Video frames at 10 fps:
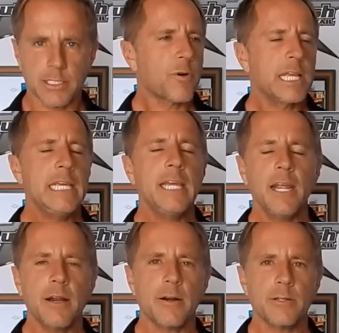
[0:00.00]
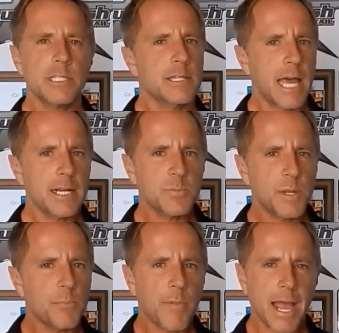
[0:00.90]
For years, that has
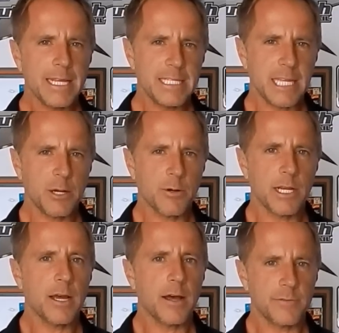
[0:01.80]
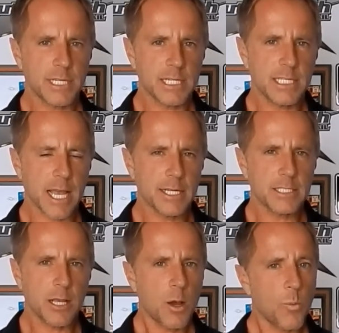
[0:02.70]
been my secret of success.